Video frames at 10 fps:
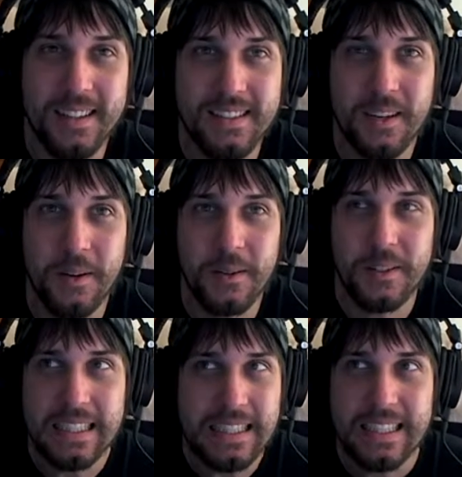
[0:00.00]
So
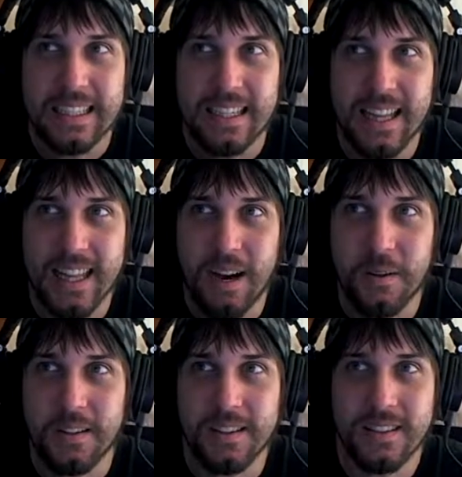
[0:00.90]
that
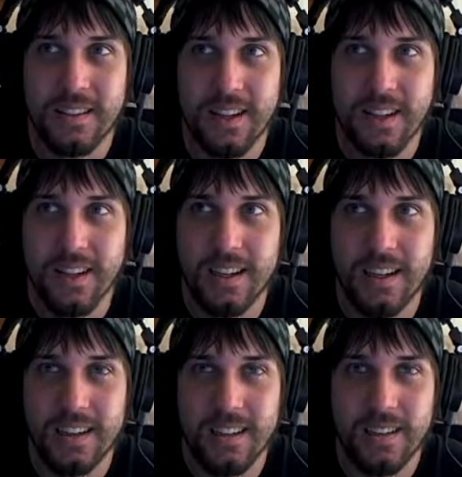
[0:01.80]

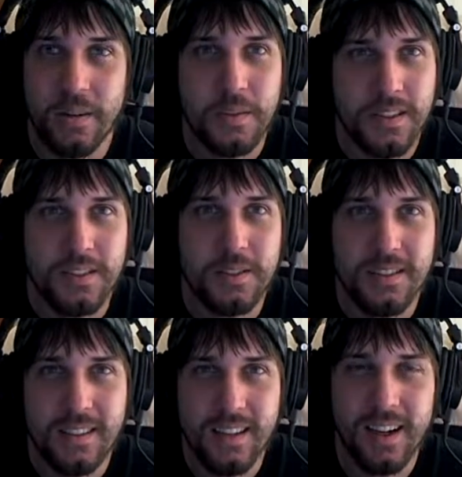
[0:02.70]
was
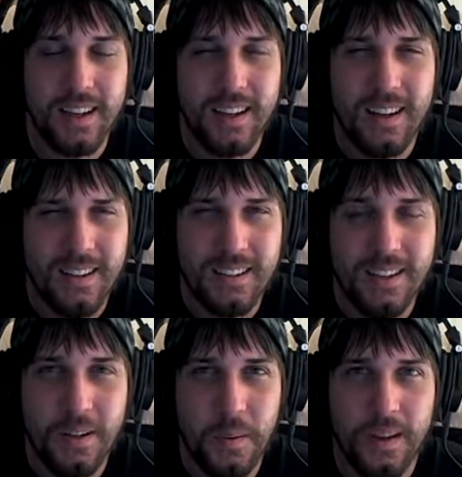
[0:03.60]
interesting, I guess,
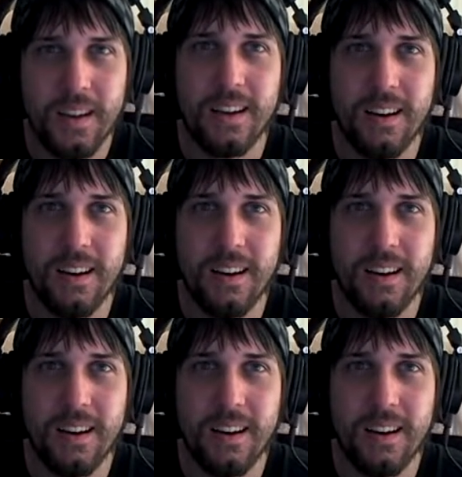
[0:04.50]
in a way.